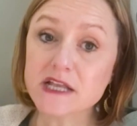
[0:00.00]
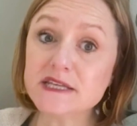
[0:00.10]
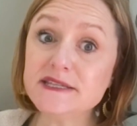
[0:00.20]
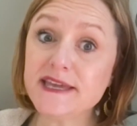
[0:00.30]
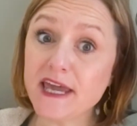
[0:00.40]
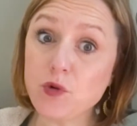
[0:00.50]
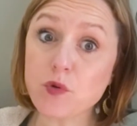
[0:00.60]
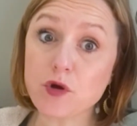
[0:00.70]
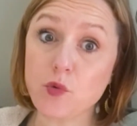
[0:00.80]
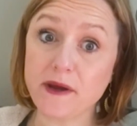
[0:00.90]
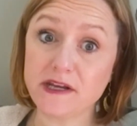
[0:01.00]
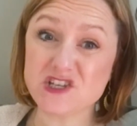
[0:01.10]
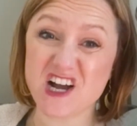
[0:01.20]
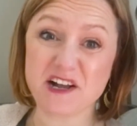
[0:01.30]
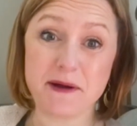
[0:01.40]
Today we're going to
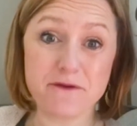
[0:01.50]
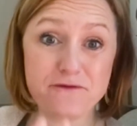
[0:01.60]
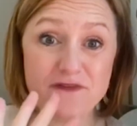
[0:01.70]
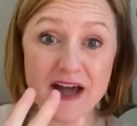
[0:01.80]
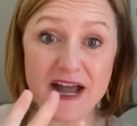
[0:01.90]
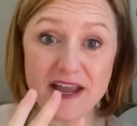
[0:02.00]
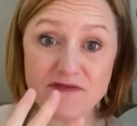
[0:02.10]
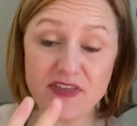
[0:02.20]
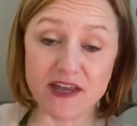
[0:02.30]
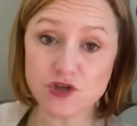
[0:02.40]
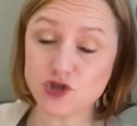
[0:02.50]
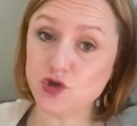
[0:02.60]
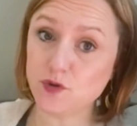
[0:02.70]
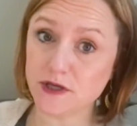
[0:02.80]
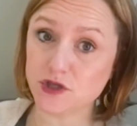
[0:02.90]
talk about five things
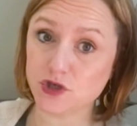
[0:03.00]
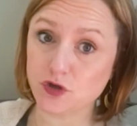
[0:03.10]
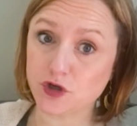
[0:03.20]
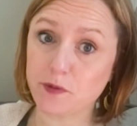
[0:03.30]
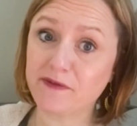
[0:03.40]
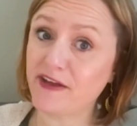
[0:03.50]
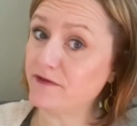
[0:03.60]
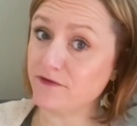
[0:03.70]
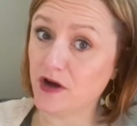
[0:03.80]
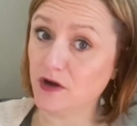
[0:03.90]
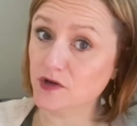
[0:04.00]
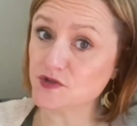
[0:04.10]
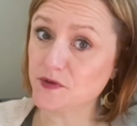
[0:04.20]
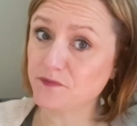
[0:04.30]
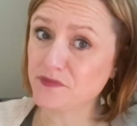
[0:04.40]
you can do to prevent falls.